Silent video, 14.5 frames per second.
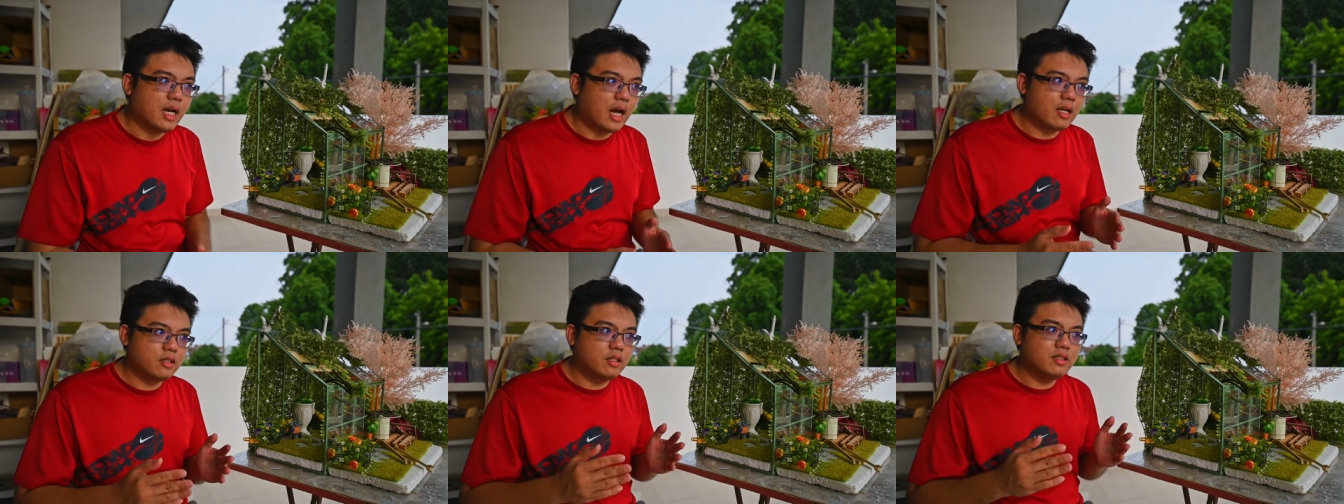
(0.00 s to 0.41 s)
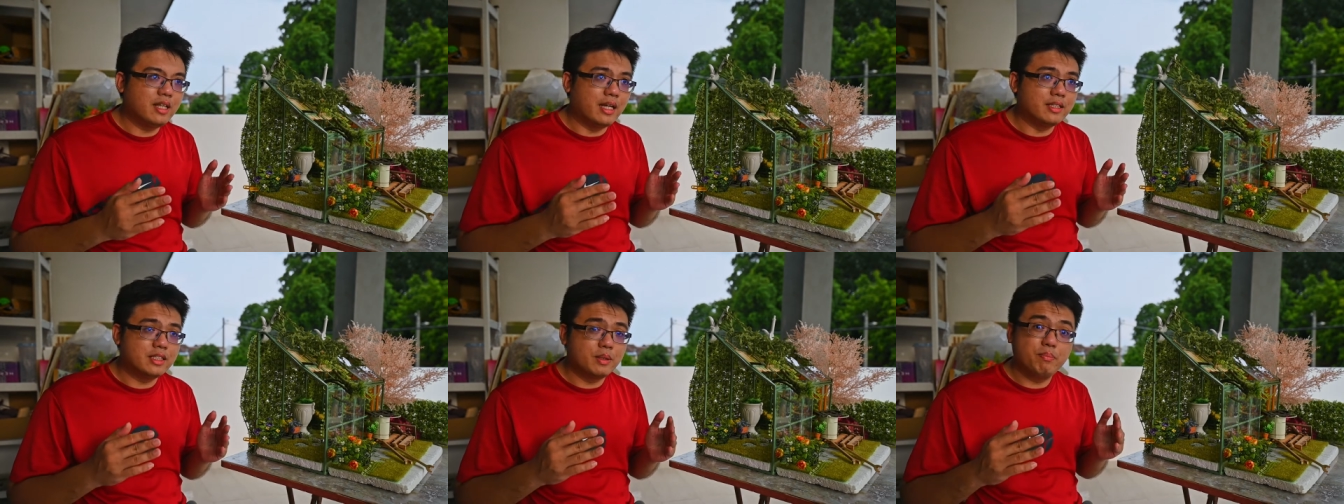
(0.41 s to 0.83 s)
other than
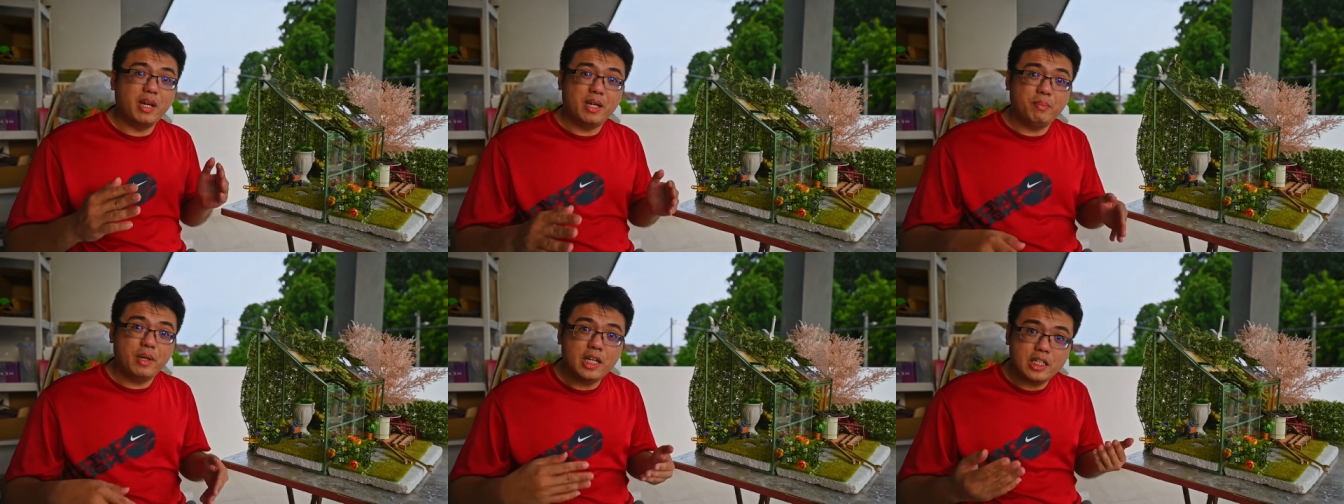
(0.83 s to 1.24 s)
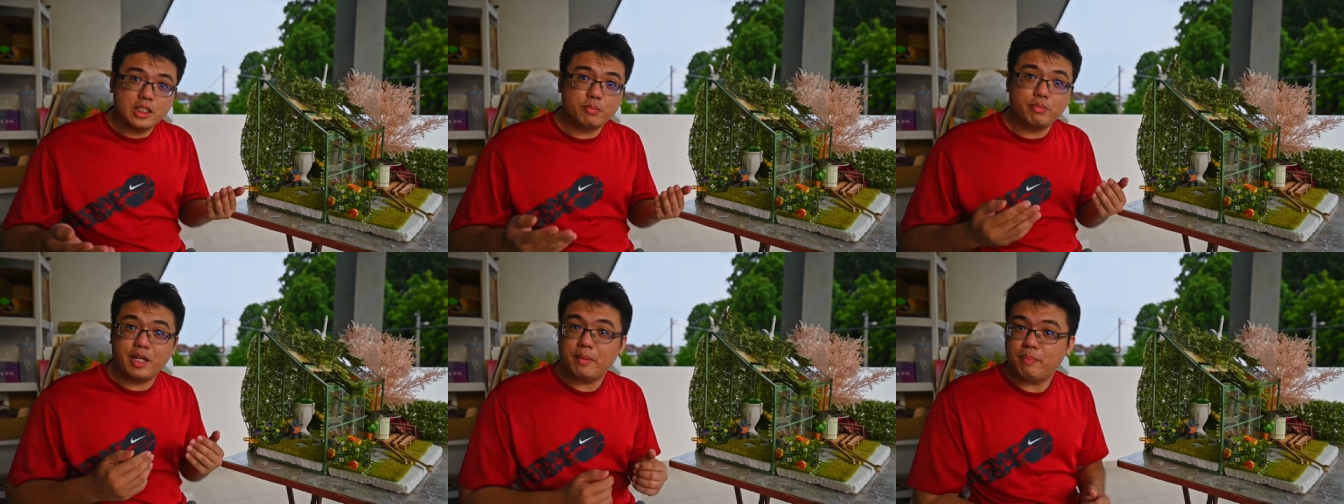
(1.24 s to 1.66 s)
maybe
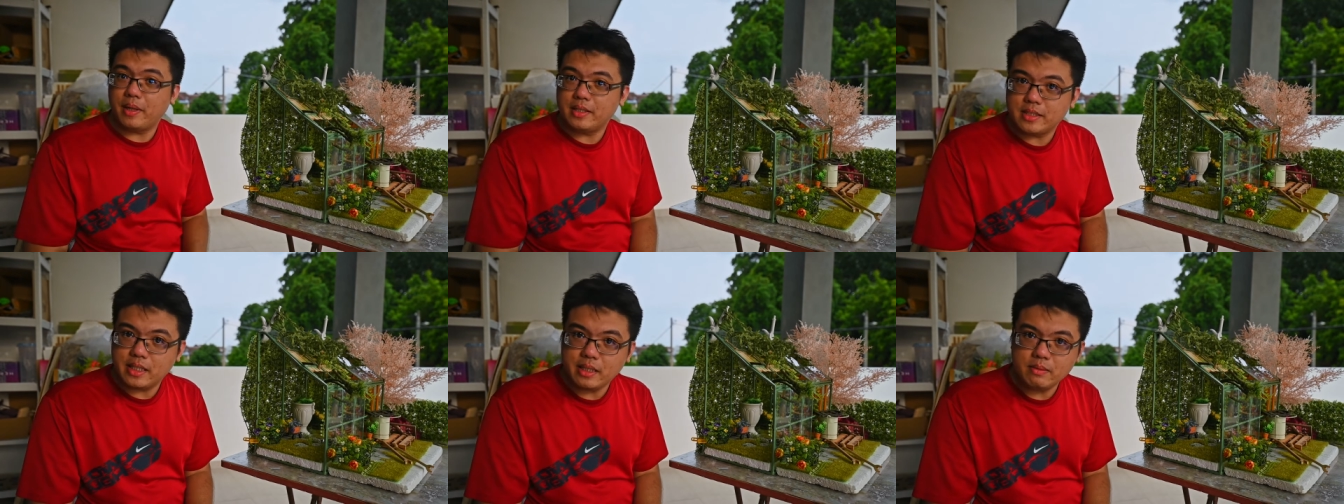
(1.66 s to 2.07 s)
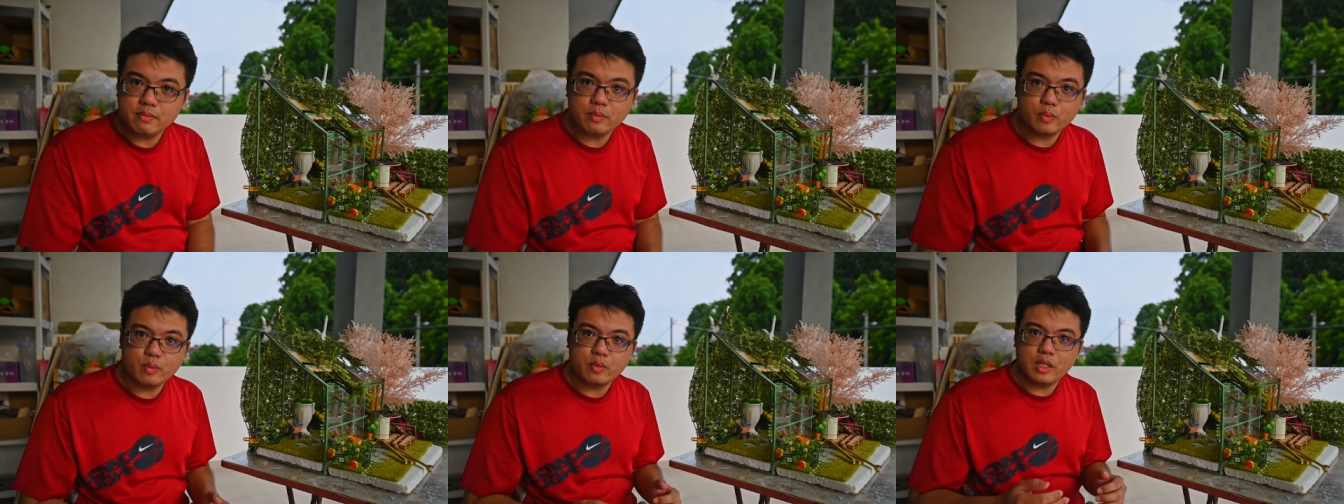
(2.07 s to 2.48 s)
spray painting
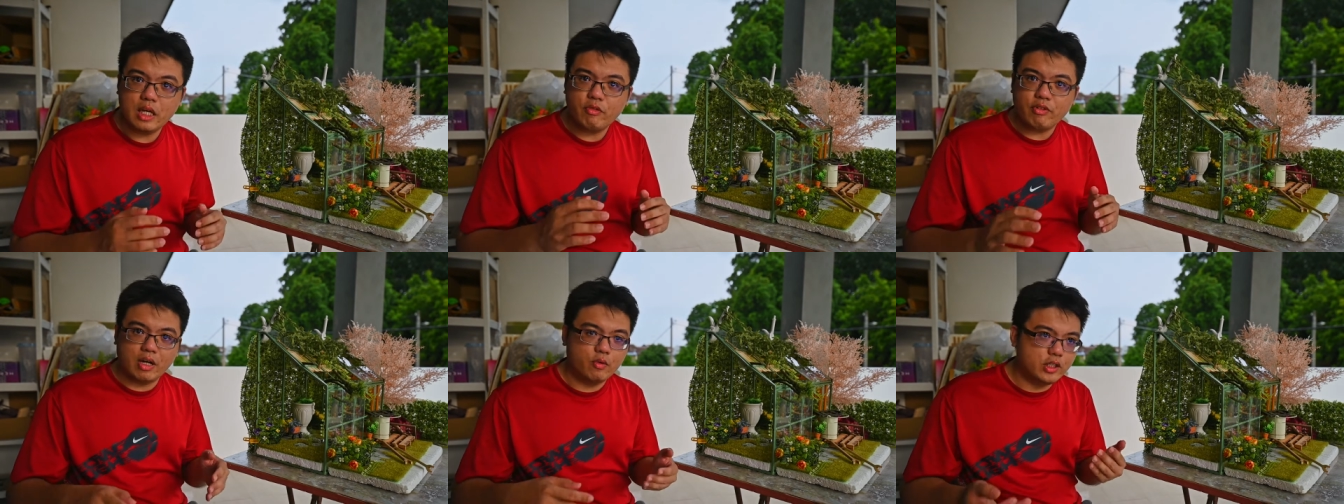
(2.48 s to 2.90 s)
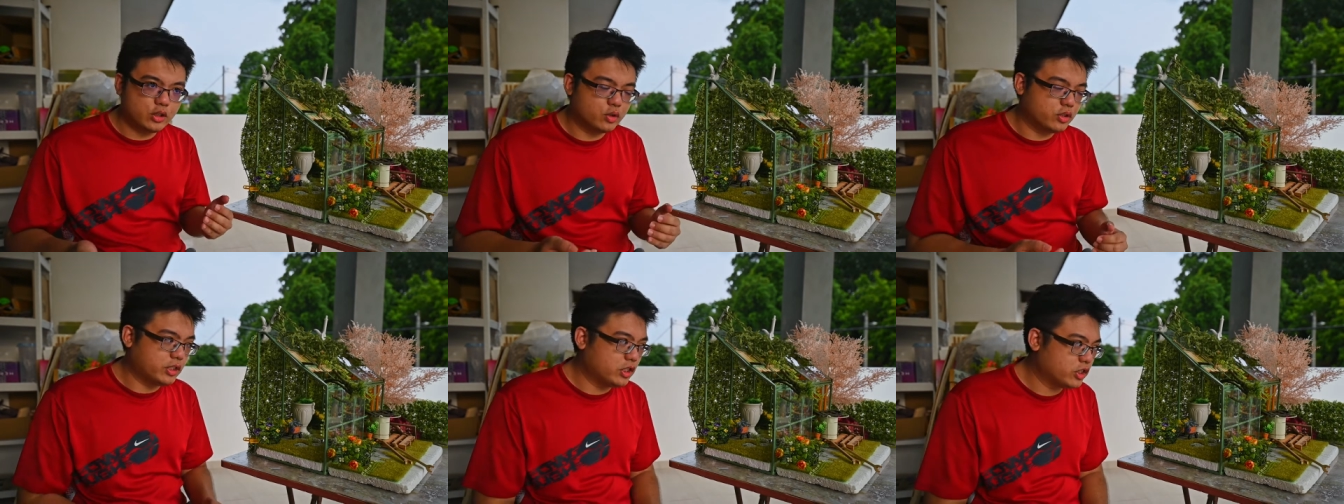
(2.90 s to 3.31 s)
if I wish to
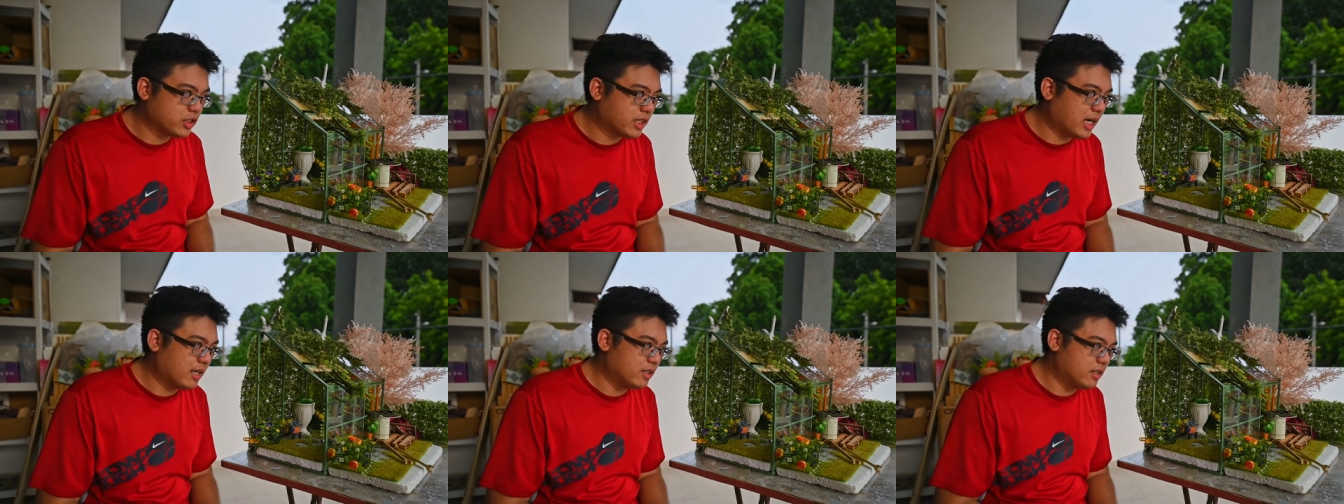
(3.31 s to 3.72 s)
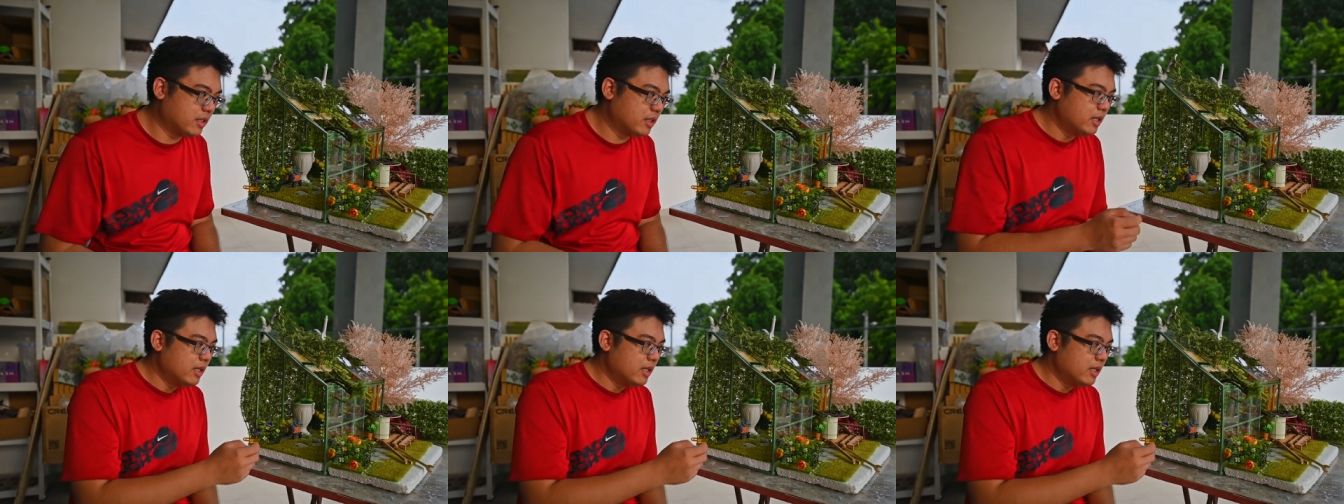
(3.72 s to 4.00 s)
change the color,